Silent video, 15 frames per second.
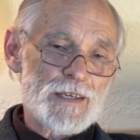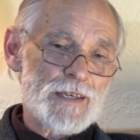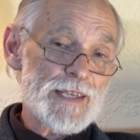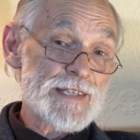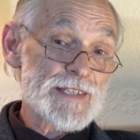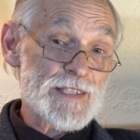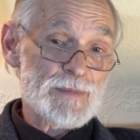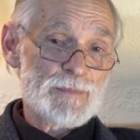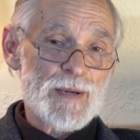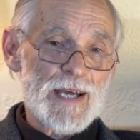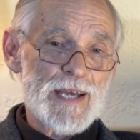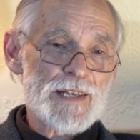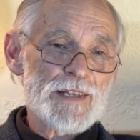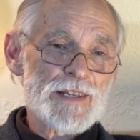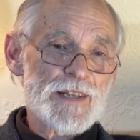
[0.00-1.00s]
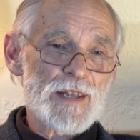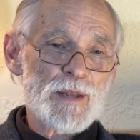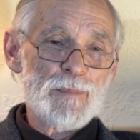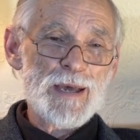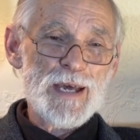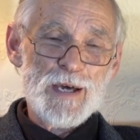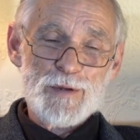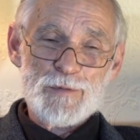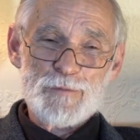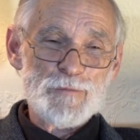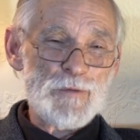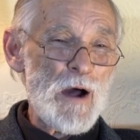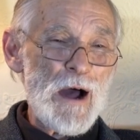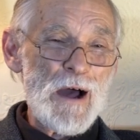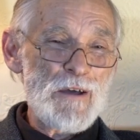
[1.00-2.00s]
estimated at about
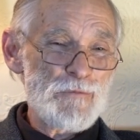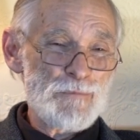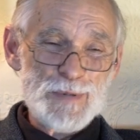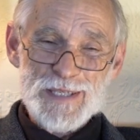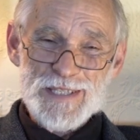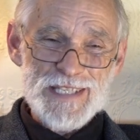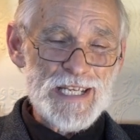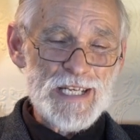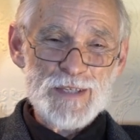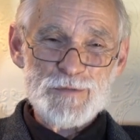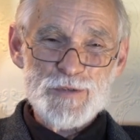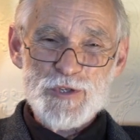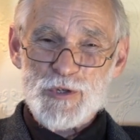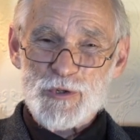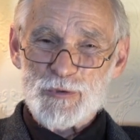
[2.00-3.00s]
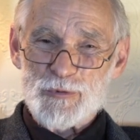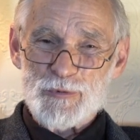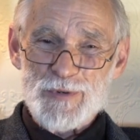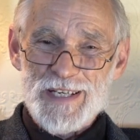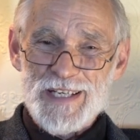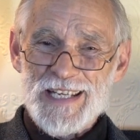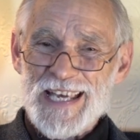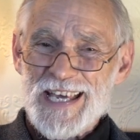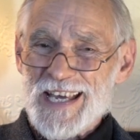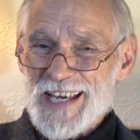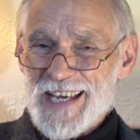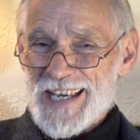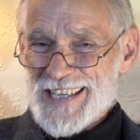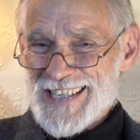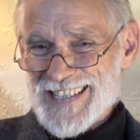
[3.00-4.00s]
5% of children,
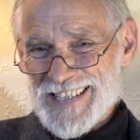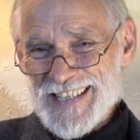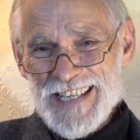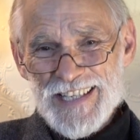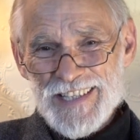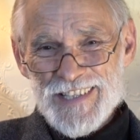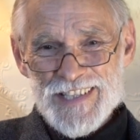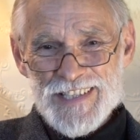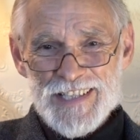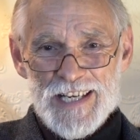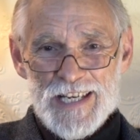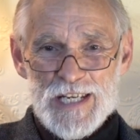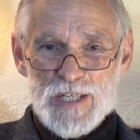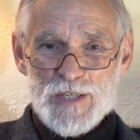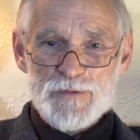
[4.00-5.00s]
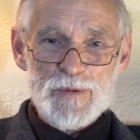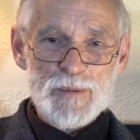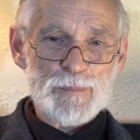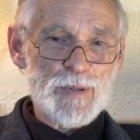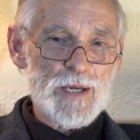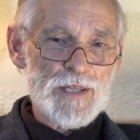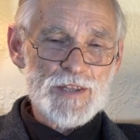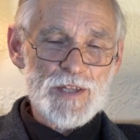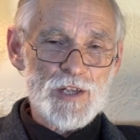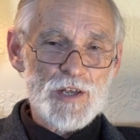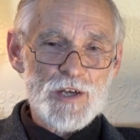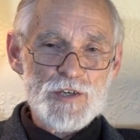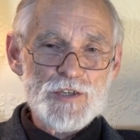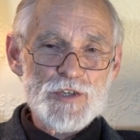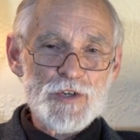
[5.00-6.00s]
setting the stage for
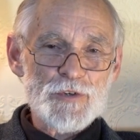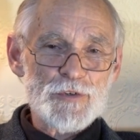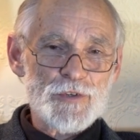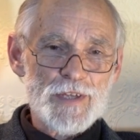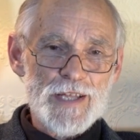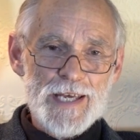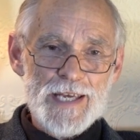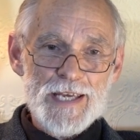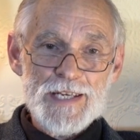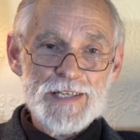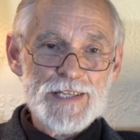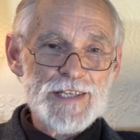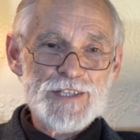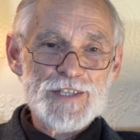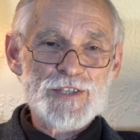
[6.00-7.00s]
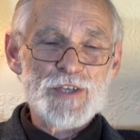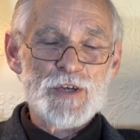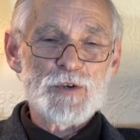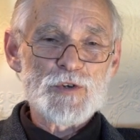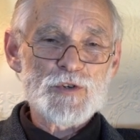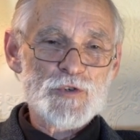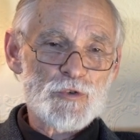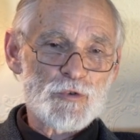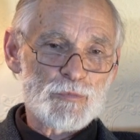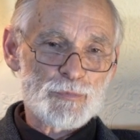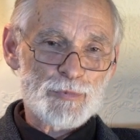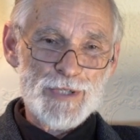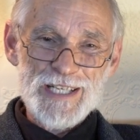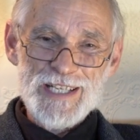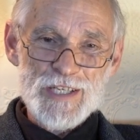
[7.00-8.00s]
pathological antisocial
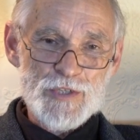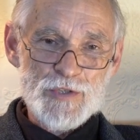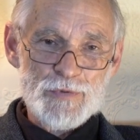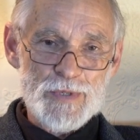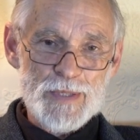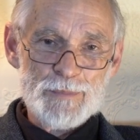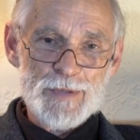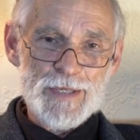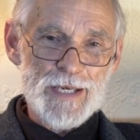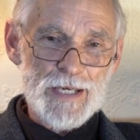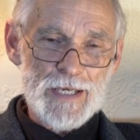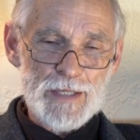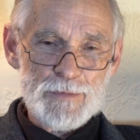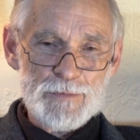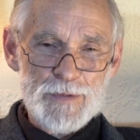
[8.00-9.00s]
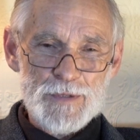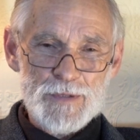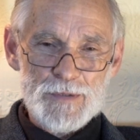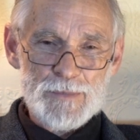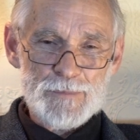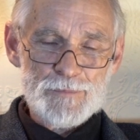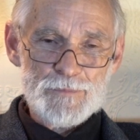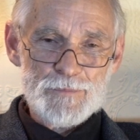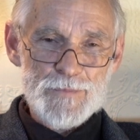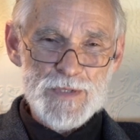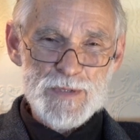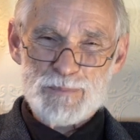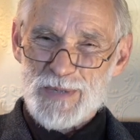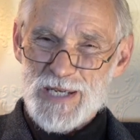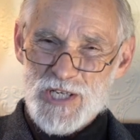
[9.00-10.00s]
predatory behaviour,
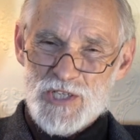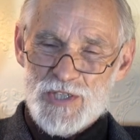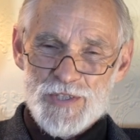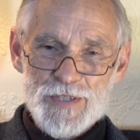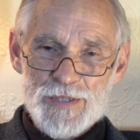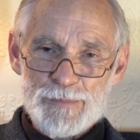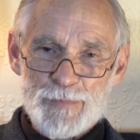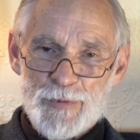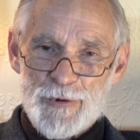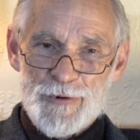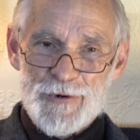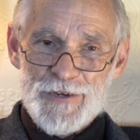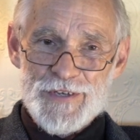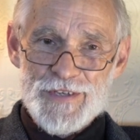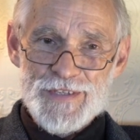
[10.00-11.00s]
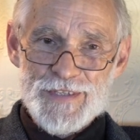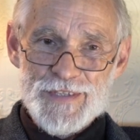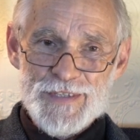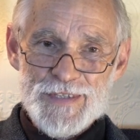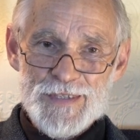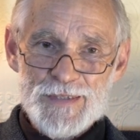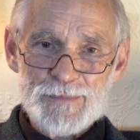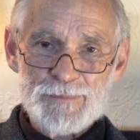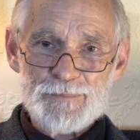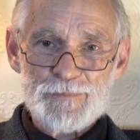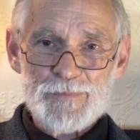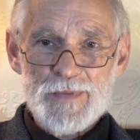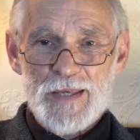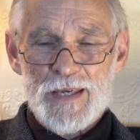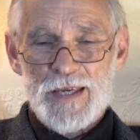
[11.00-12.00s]
especially in boys.
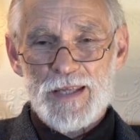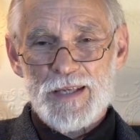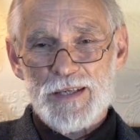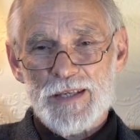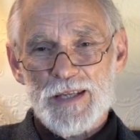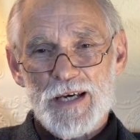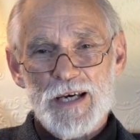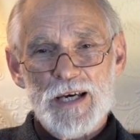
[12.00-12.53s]
And